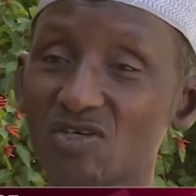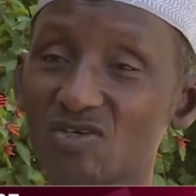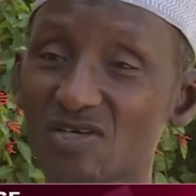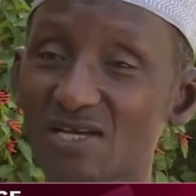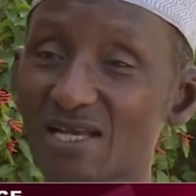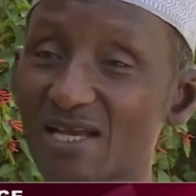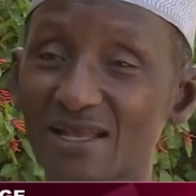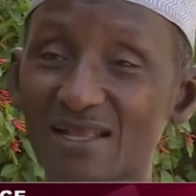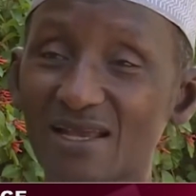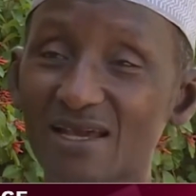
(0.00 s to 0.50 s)

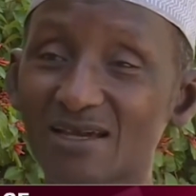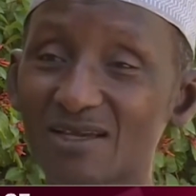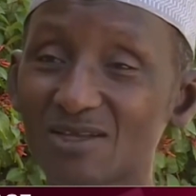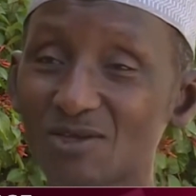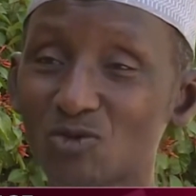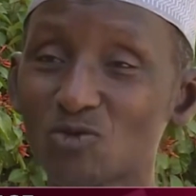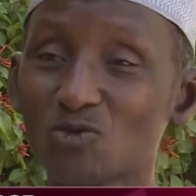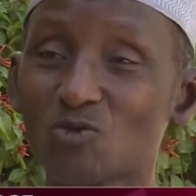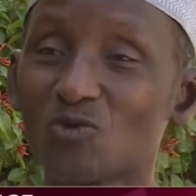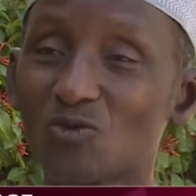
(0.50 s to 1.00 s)

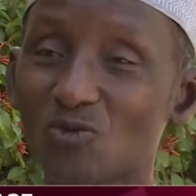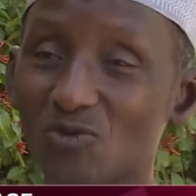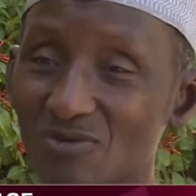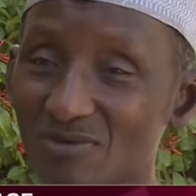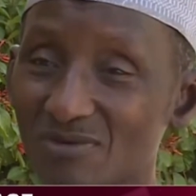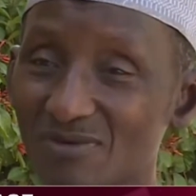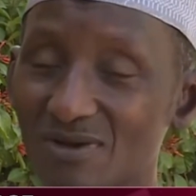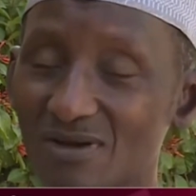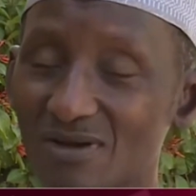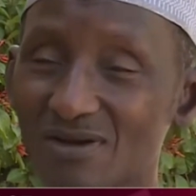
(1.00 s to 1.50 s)
attributed this to
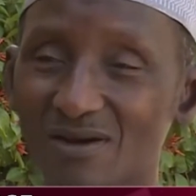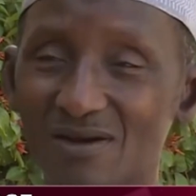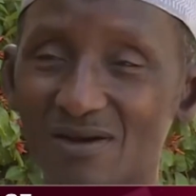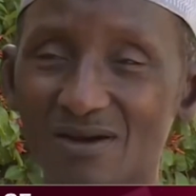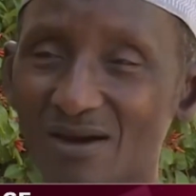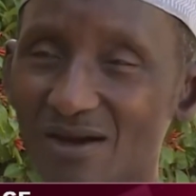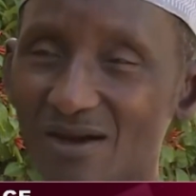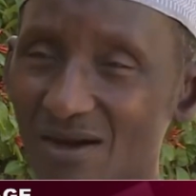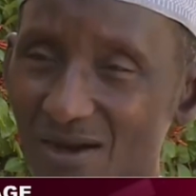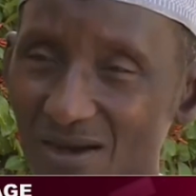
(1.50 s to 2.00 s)
the problem of